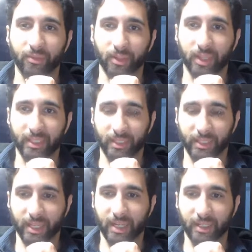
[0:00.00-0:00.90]
you'd like to
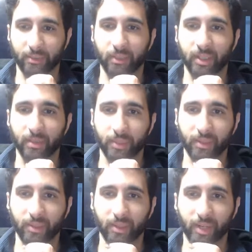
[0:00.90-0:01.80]
tag them, but
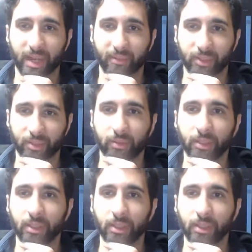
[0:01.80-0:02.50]
you don't have to.